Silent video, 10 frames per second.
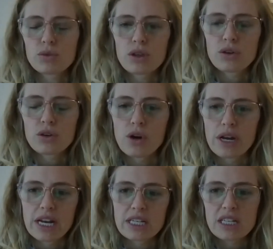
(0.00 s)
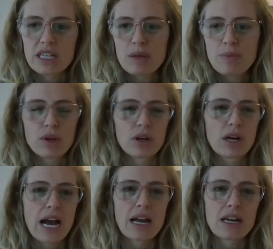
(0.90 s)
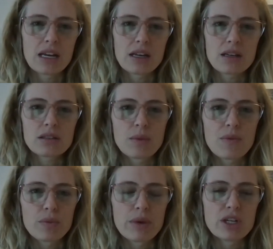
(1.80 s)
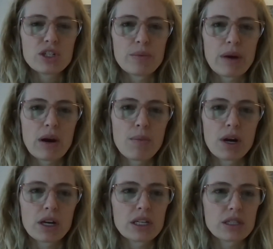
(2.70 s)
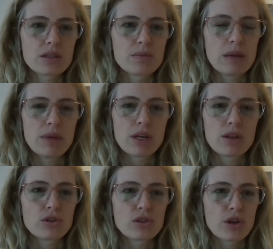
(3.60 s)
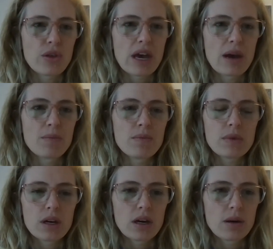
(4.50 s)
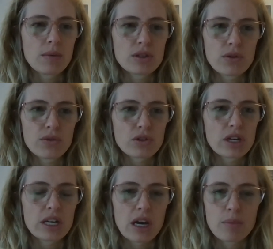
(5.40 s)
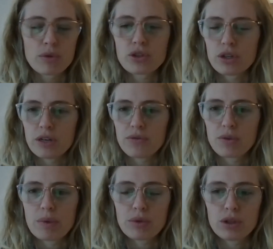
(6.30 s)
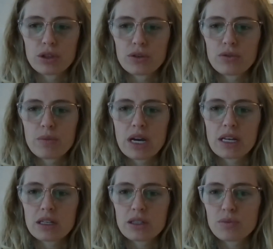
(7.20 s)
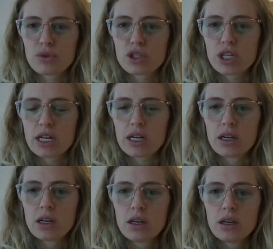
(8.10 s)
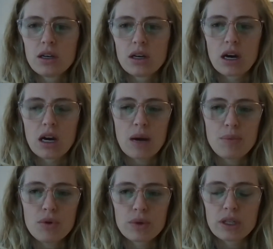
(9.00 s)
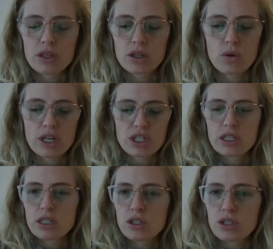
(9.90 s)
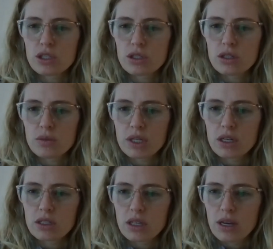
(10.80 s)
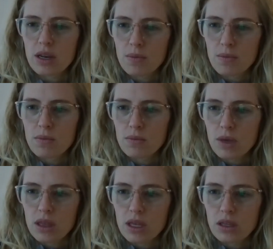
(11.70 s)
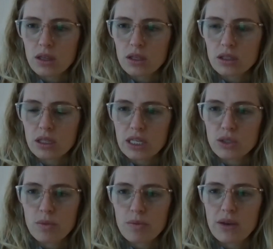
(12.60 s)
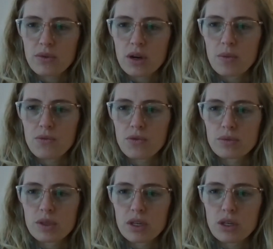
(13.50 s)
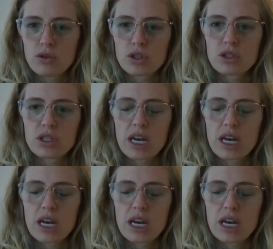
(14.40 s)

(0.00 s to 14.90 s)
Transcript: really thorough. And I see that people are adding some information about markets maybe closer to them. Um, and so if there's any opportunity for people to learn from that, that's appreciated. Uh, a couple really good questions, and just because I am, I think that this last one may have come from something you just